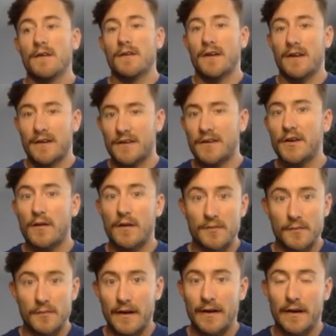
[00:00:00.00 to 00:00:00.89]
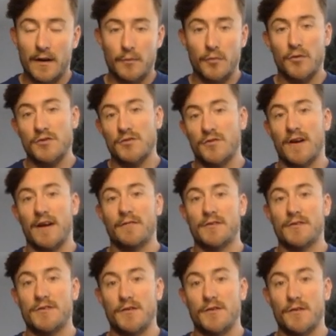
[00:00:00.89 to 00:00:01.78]
kind of curious about how to push
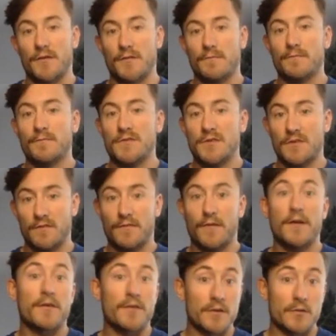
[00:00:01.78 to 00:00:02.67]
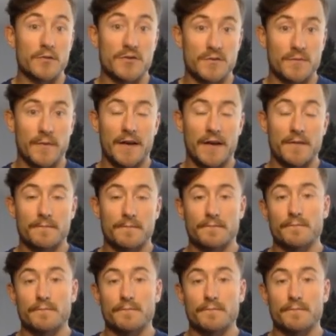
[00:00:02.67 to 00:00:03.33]
traffic to the funnel you just made.